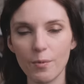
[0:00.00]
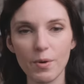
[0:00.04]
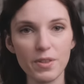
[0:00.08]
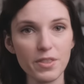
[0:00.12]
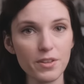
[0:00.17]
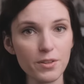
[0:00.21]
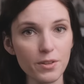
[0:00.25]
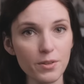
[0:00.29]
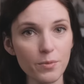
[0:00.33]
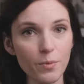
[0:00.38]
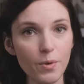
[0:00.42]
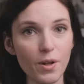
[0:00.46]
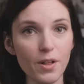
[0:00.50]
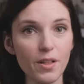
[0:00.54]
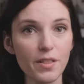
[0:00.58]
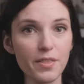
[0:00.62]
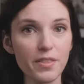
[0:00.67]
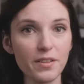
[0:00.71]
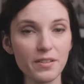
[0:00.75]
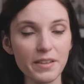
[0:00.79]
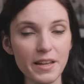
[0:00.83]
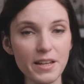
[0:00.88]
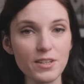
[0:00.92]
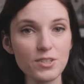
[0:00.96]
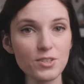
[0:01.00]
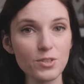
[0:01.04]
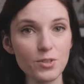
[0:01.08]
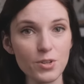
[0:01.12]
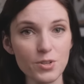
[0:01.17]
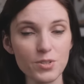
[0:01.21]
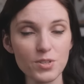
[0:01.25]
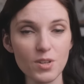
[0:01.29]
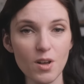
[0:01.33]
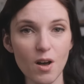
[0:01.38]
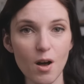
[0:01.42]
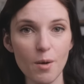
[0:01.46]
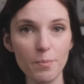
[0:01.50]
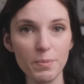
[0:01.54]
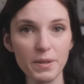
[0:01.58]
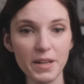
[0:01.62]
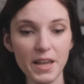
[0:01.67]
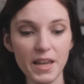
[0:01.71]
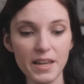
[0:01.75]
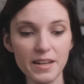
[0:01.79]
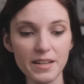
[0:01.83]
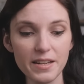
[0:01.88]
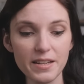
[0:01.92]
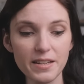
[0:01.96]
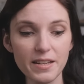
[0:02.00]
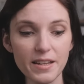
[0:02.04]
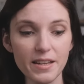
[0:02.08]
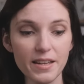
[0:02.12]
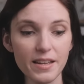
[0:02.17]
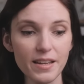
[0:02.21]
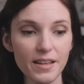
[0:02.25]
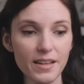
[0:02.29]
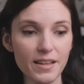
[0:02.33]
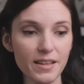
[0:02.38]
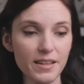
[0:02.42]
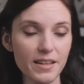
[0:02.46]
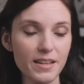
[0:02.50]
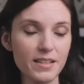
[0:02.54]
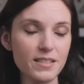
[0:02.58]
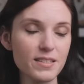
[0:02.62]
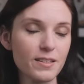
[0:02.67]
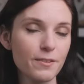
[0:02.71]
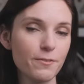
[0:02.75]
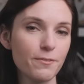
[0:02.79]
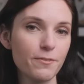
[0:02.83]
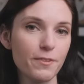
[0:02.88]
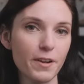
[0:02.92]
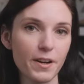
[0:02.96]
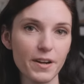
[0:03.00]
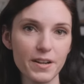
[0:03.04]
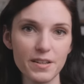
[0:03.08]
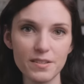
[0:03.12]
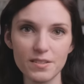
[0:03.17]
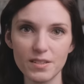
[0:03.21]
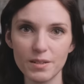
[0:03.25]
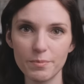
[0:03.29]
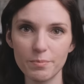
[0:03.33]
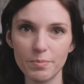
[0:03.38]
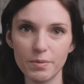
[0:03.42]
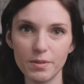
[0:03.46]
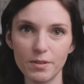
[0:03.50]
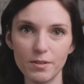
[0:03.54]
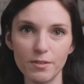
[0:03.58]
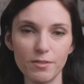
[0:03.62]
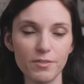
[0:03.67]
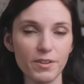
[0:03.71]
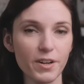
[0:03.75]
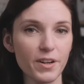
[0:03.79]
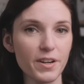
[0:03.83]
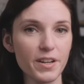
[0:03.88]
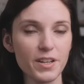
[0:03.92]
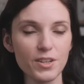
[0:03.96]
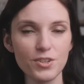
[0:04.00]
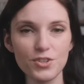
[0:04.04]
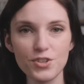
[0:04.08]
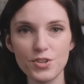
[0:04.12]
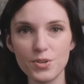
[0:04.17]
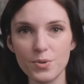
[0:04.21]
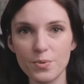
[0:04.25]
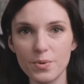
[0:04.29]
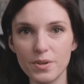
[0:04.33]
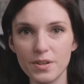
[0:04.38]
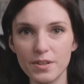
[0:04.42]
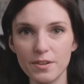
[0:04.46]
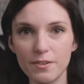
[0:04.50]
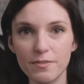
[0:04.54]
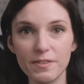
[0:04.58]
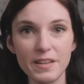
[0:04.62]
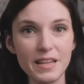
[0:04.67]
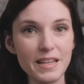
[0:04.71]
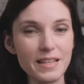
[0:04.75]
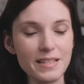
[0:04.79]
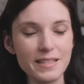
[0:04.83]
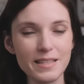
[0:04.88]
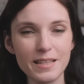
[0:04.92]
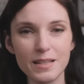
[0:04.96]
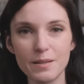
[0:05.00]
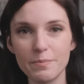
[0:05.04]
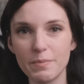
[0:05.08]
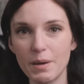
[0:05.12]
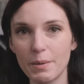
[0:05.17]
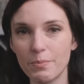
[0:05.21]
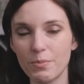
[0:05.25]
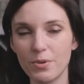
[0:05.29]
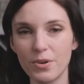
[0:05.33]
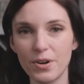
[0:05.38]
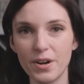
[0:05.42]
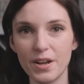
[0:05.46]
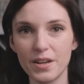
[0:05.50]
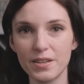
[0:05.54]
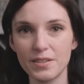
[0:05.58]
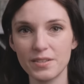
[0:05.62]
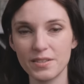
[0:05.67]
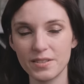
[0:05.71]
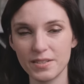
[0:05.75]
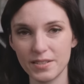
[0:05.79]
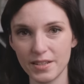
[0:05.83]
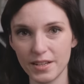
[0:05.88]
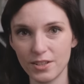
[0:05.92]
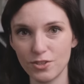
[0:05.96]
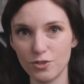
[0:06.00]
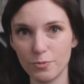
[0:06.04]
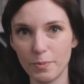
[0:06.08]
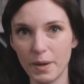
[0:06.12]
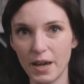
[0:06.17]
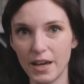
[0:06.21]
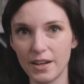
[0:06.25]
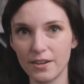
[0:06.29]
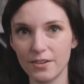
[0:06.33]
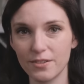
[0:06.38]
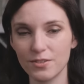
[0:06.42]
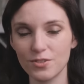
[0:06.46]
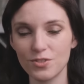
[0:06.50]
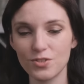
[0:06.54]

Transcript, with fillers: while the, while the lace looks complicated, it's a very simple, very intuitive, easy to memorize stitch pattern.